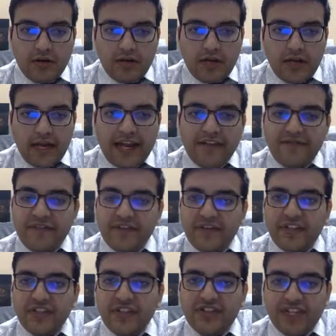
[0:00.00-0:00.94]
and
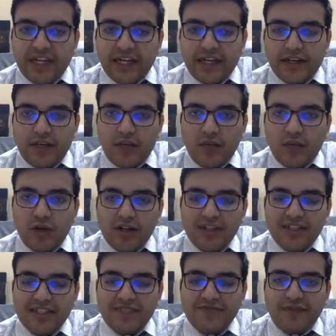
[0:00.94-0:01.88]
15CA. Now what is
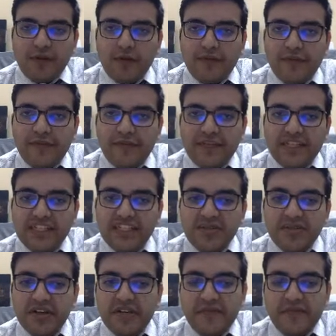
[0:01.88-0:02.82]
this form
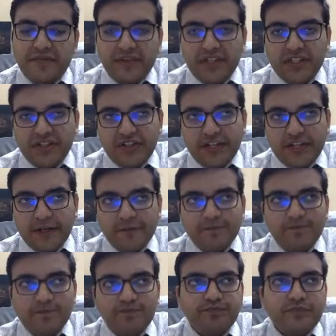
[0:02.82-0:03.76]
15CB and 15CA?
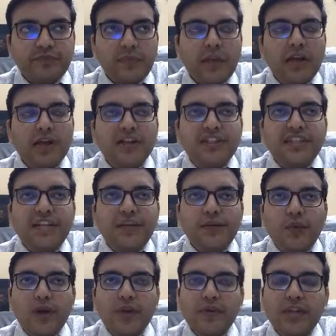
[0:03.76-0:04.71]
See,
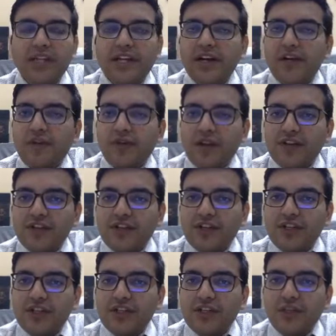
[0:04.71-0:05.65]
whenever there are
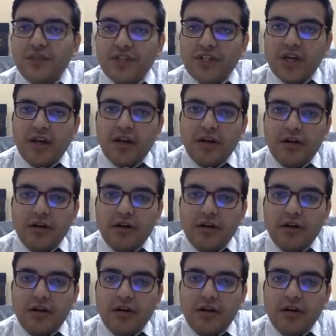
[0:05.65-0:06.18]
transactions which are